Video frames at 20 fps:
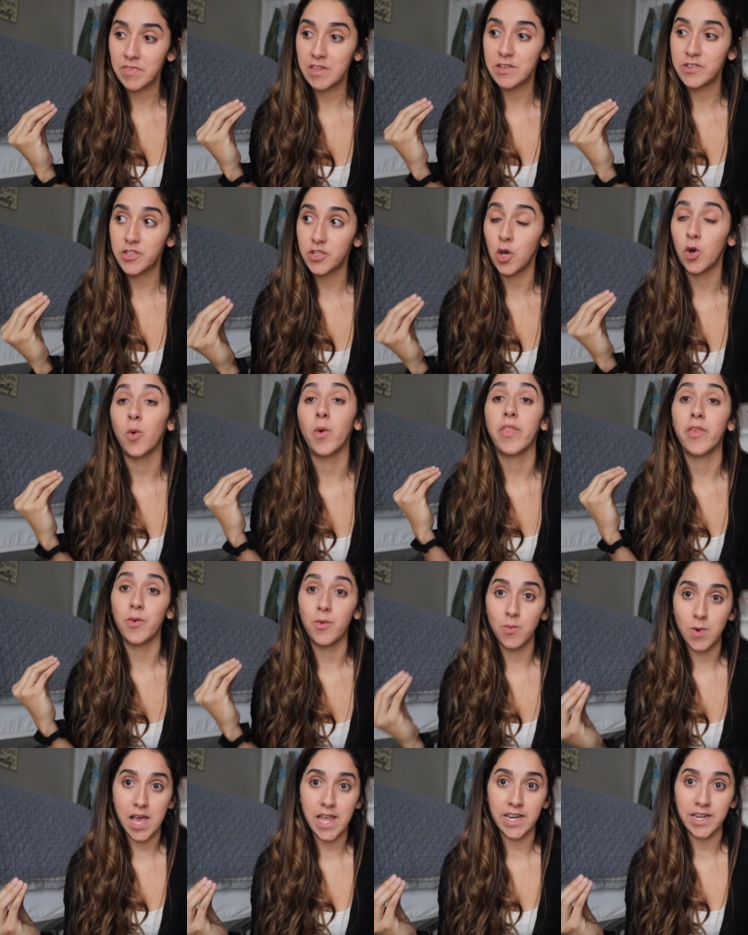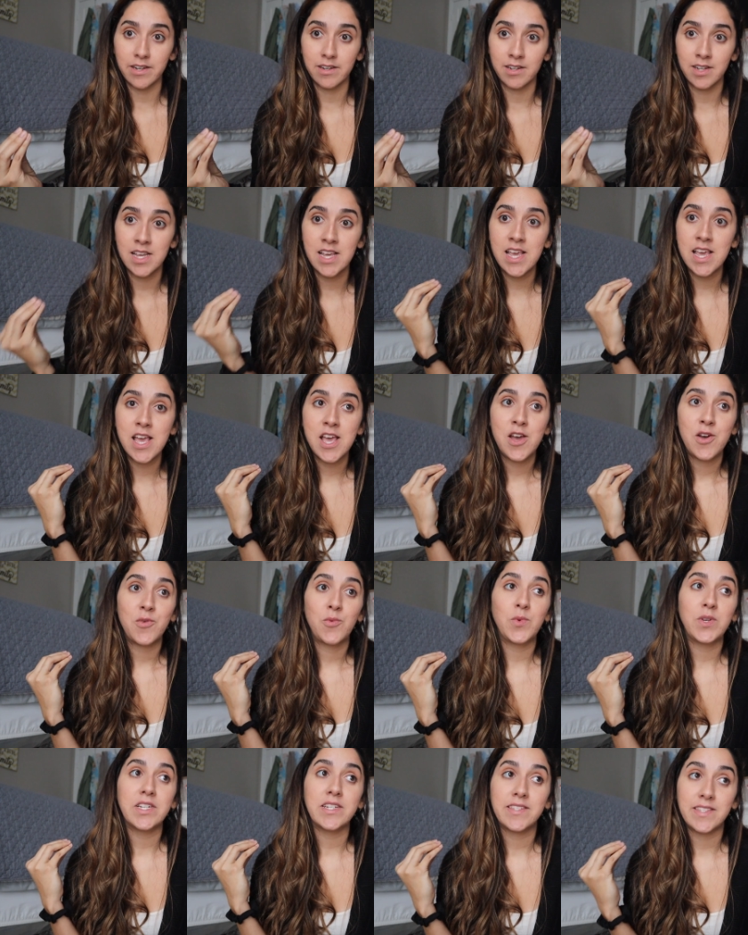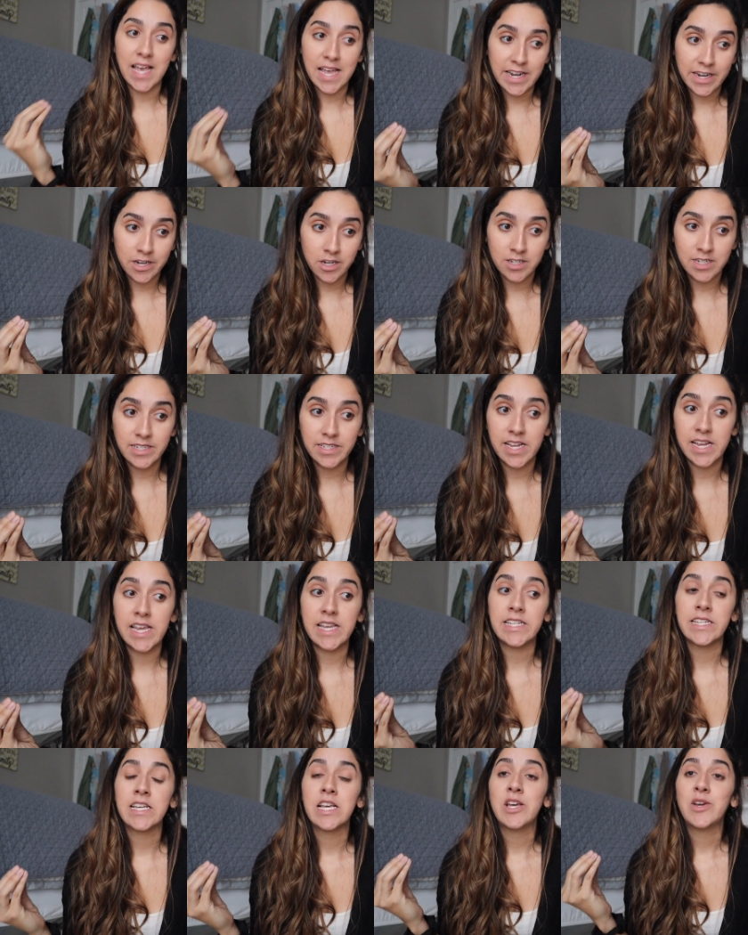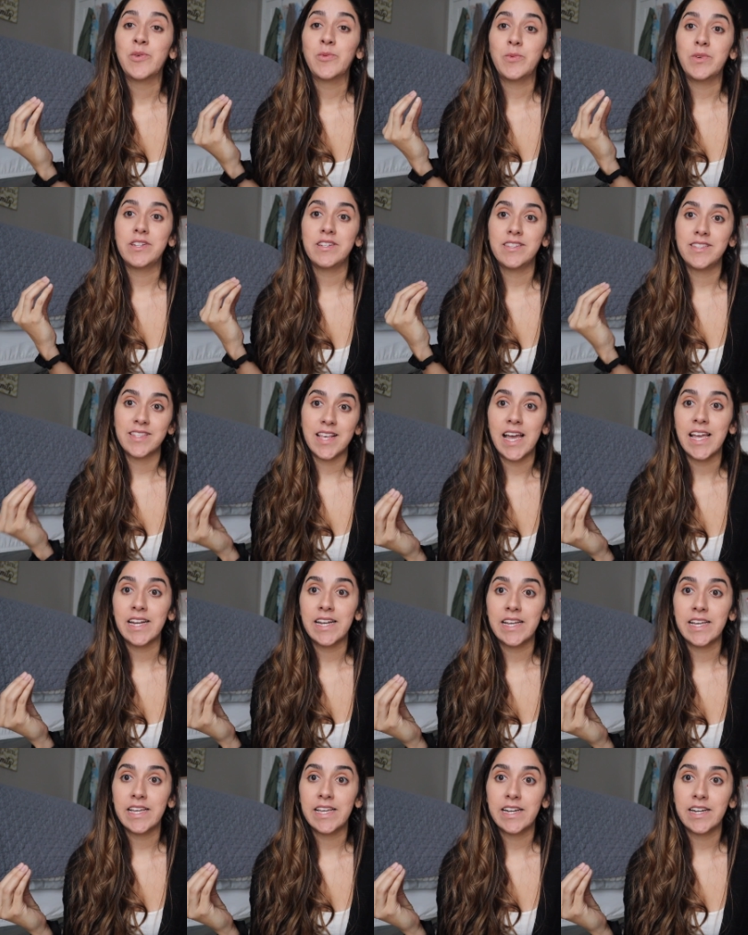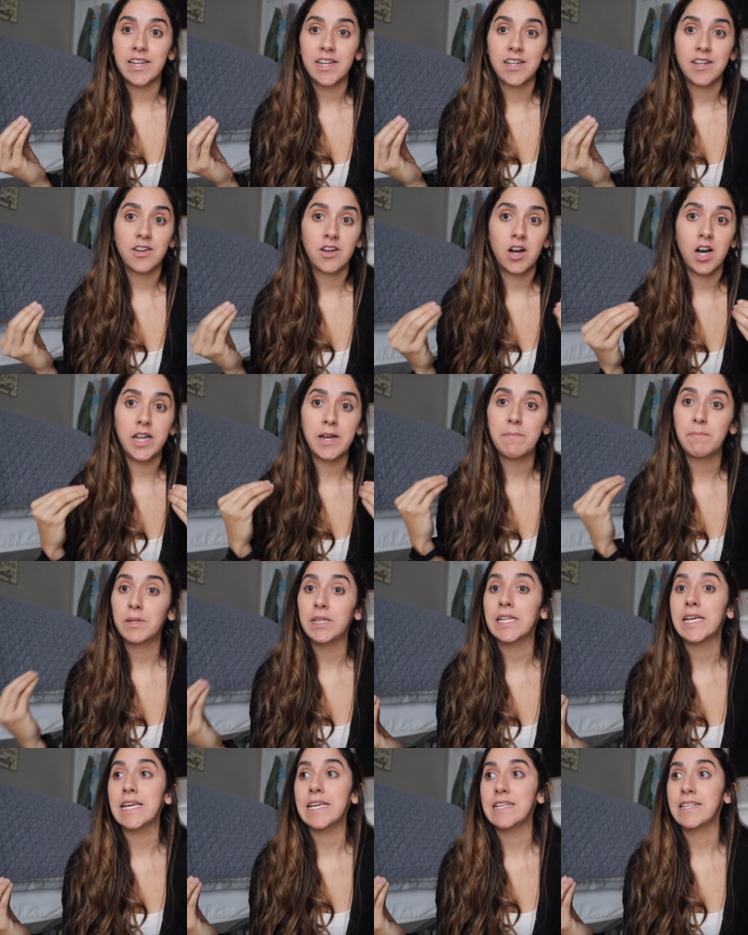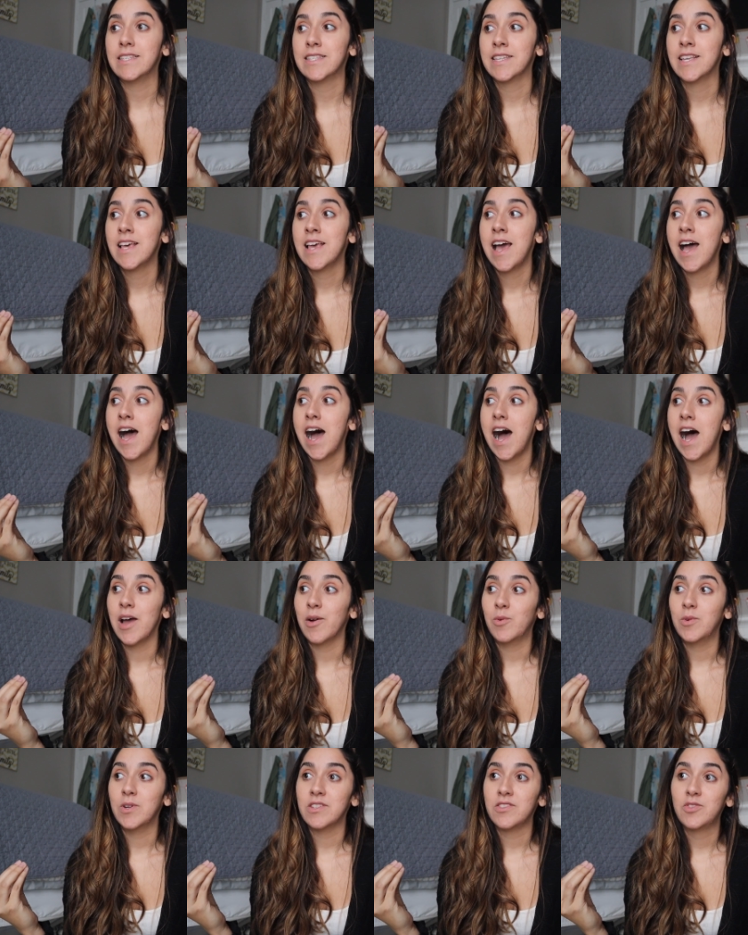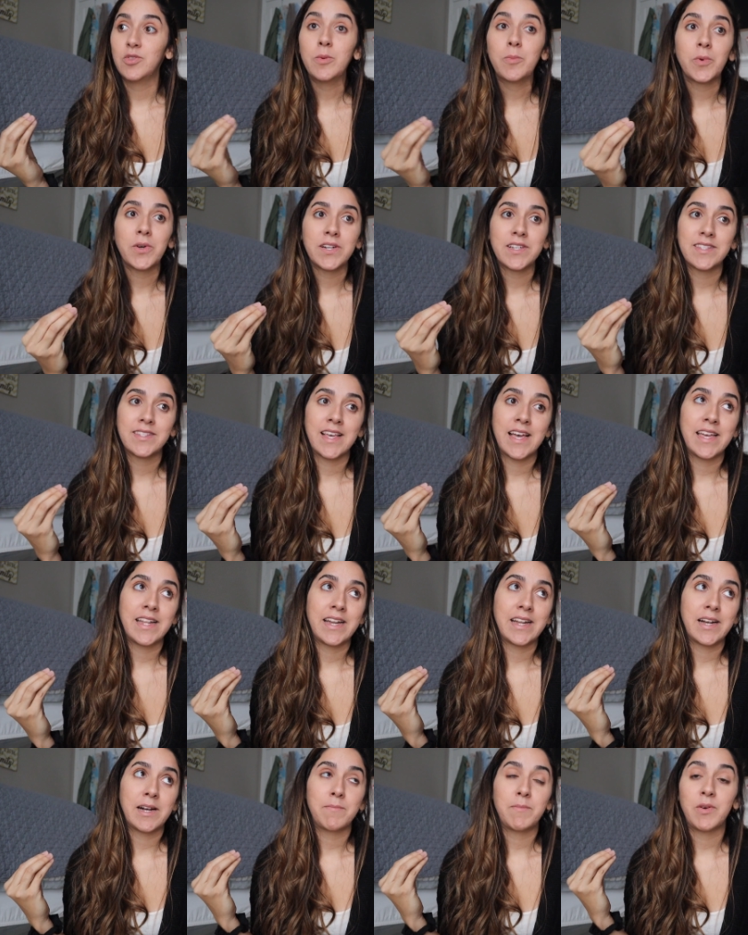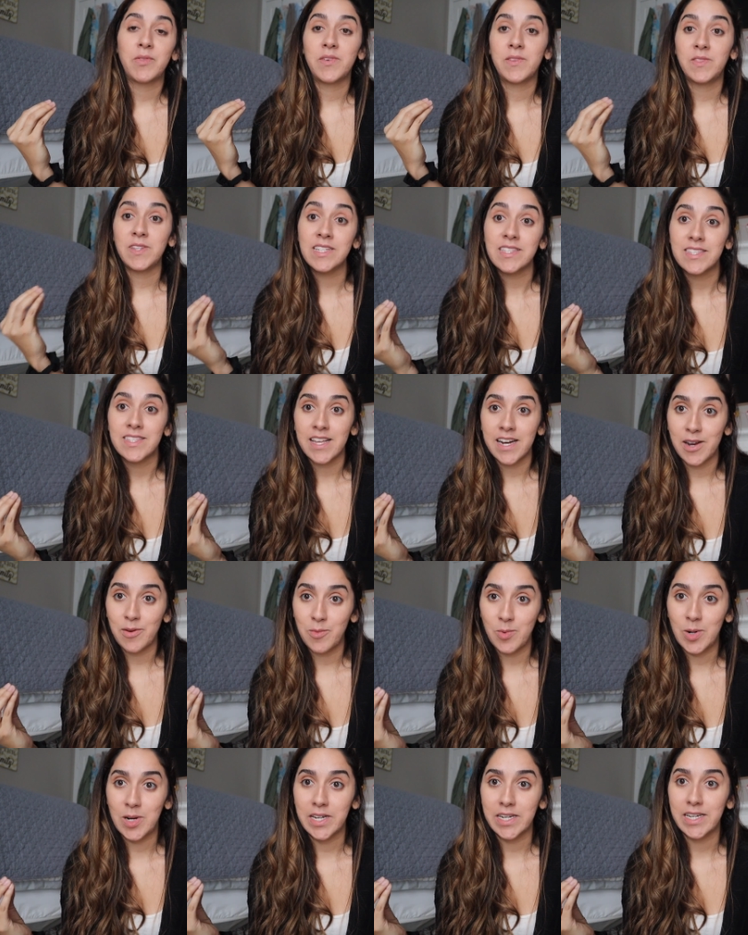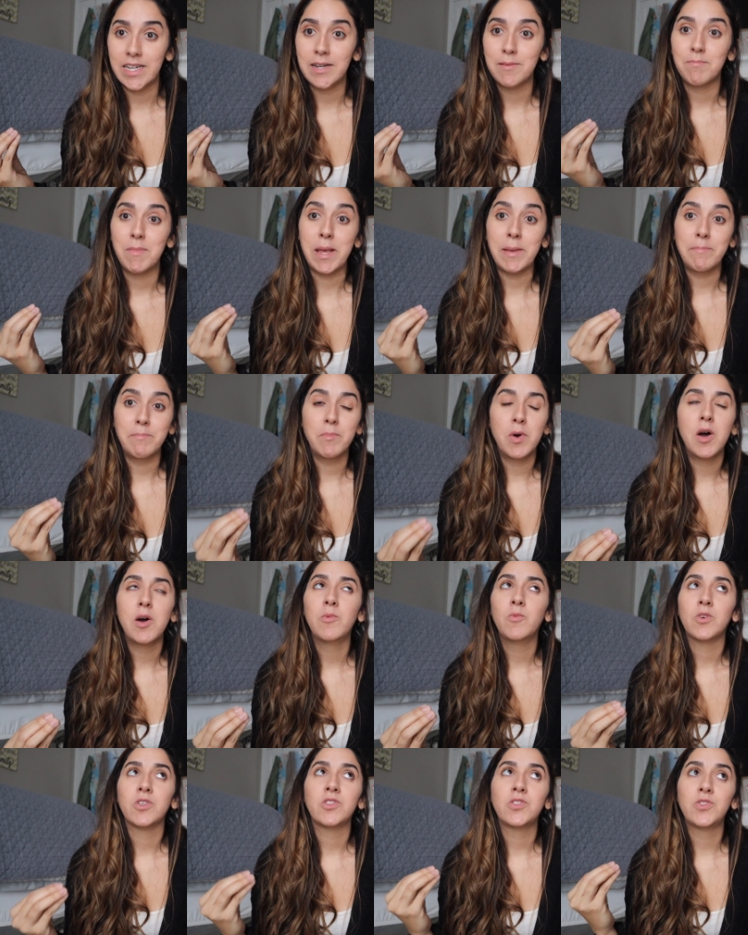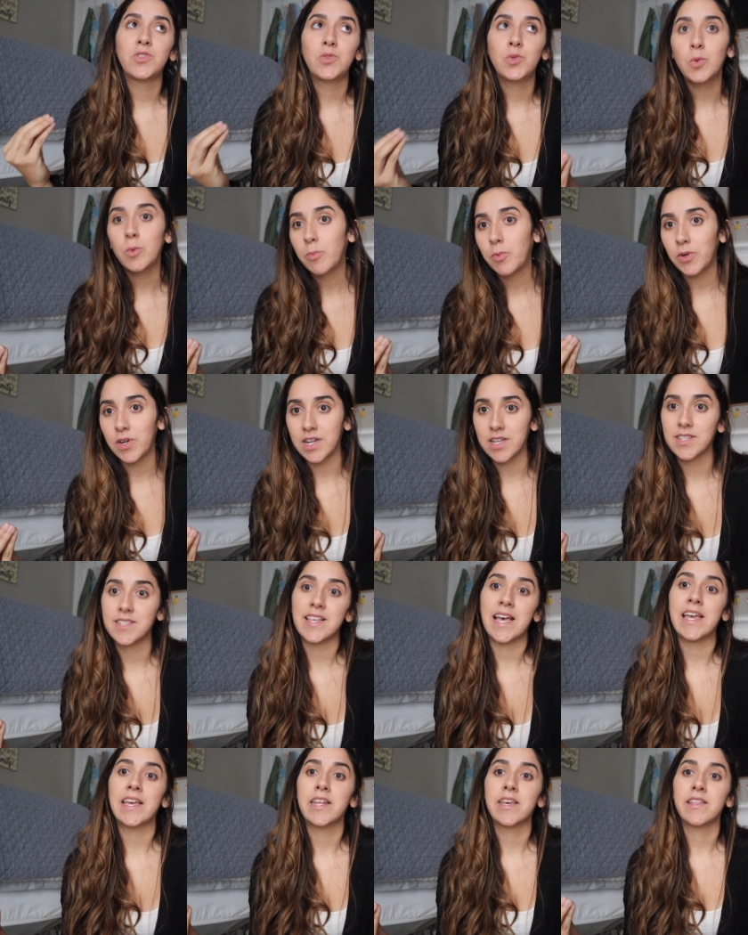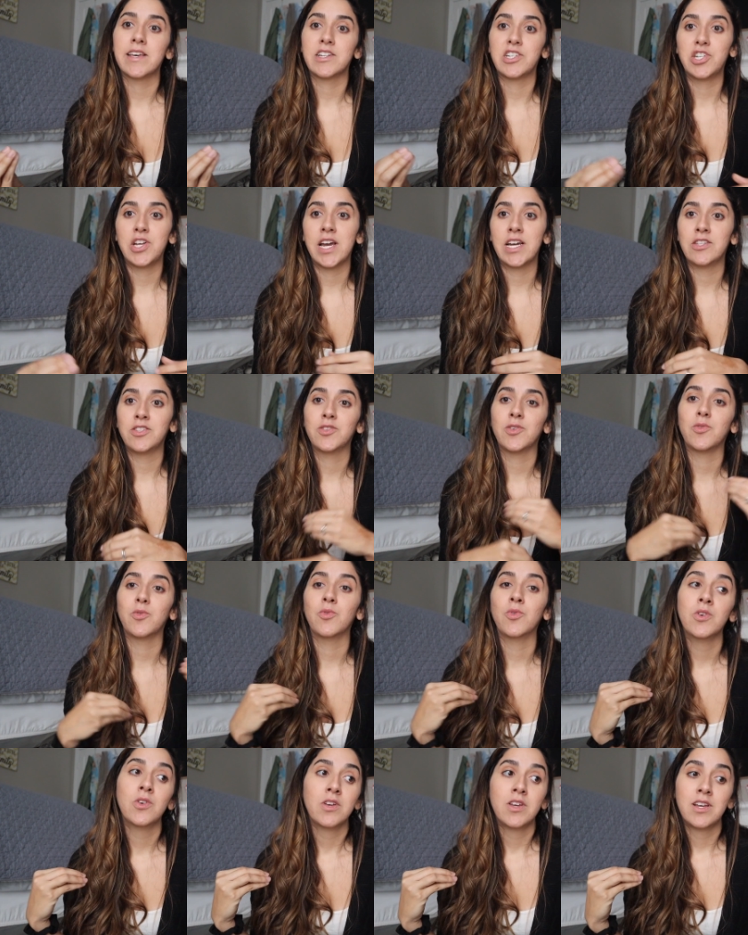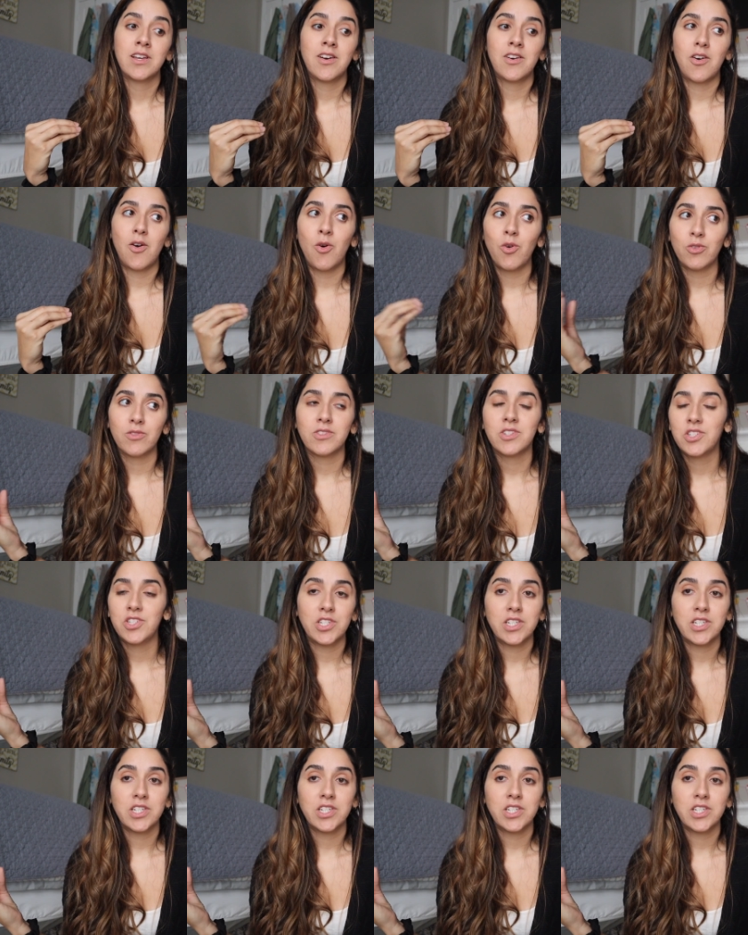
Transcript: So the wedding, we decided on a date, we decided on a place. I was super excited about the things that I wanted. My mom was super excited that she had to that